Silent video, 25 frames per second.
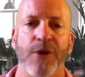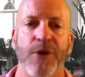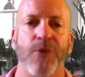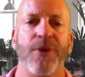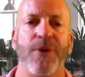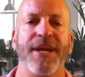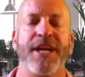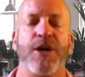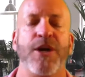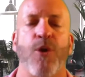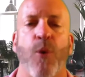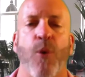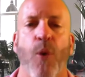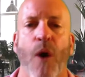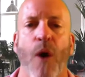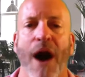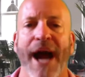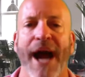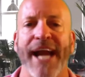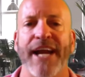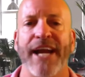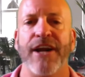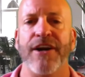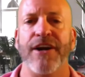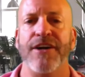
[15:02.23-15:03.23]

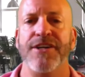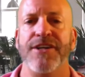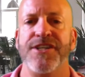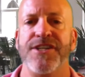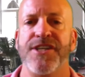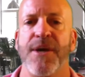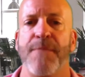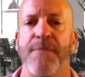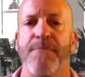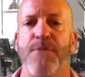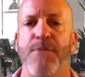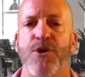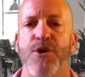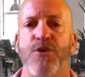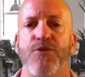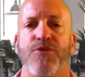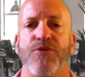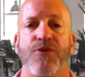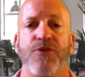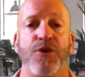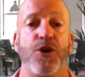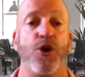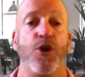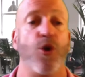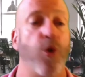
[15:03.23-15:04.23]
required to move
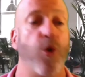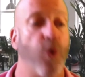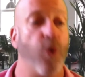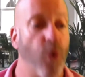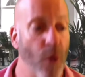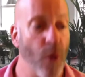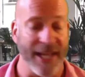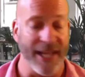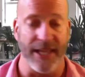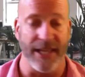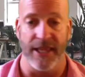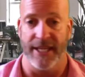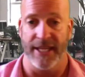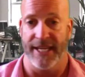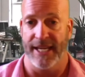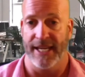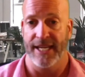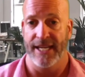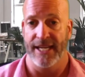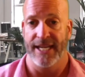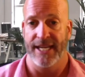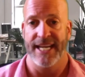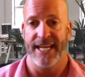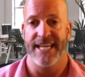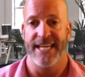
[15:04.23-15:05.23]
quickly
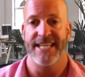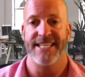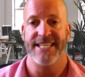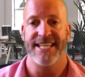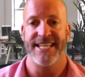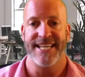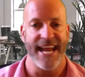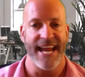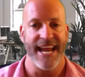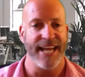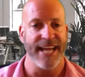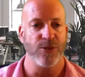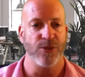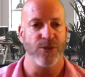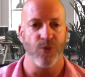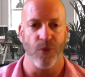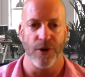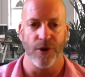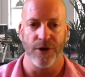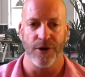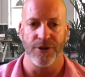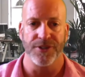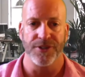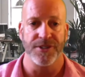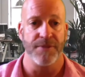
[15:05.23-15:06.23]
in today's
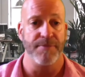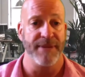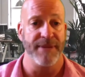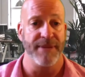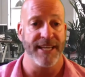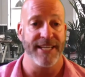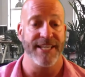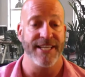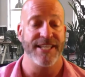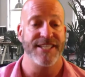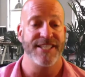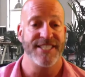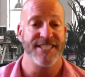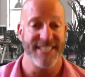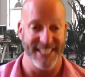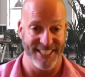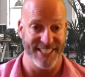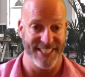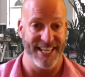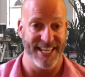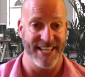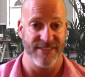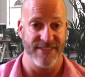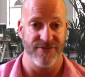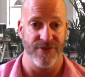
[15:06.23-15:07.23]
world to be
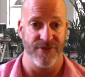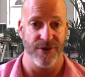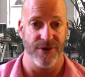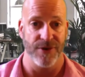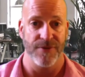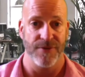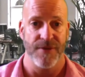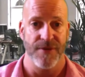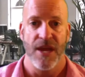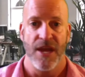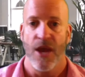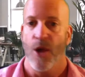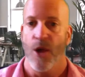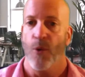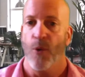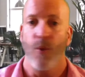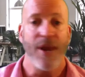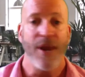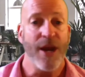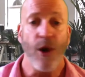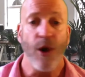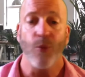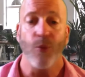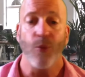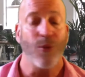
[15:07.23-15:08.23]
successful. We
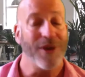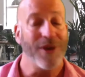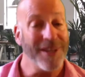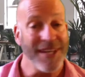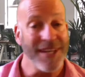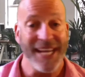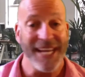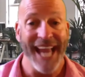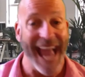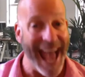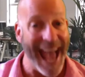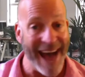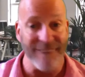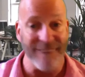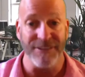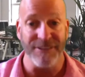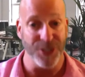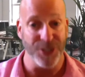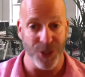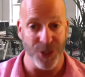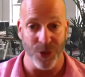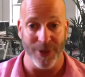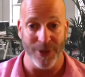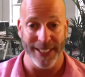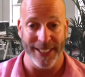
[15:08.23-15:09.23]
don't really have a
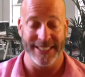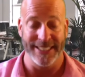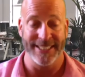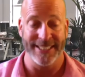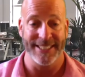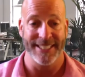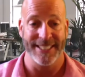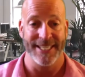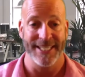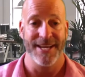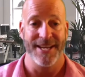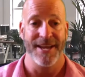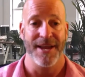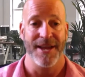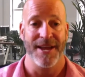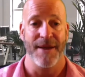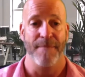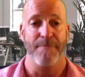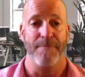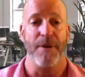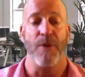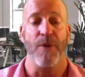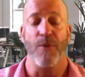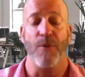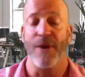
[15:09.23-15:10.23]
choice.
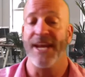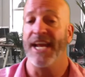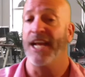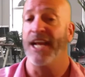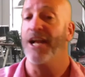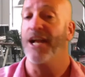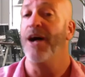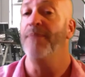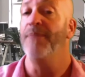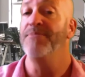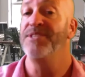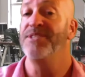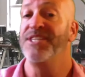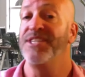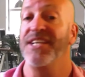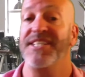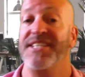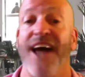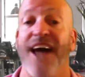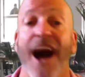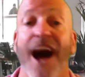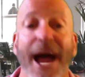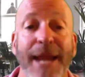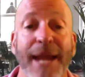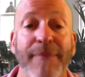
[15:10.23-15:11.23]
But when it comes to
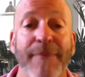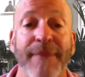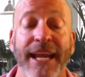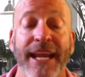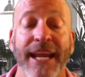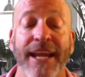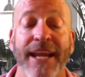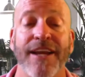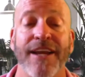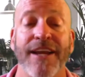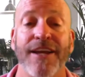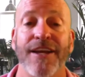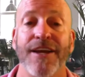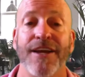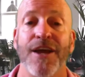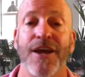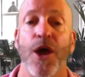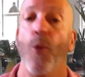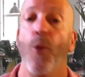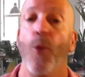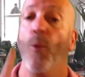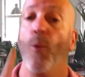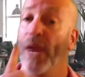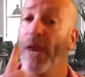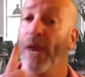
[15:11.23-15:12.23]
timing,
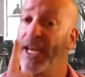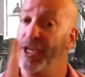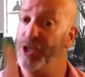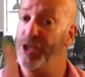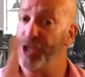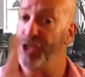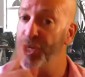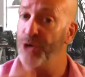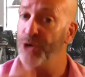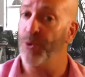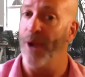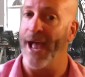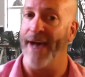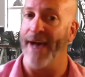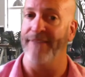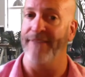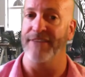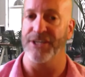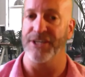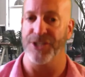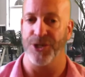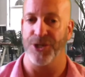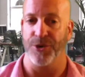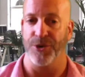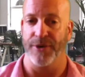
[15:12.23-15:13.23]
we do have a
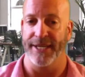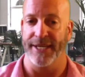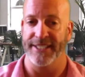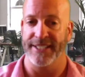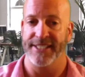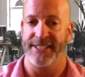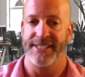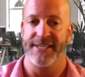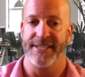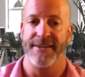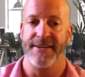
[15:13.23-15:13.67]
choice.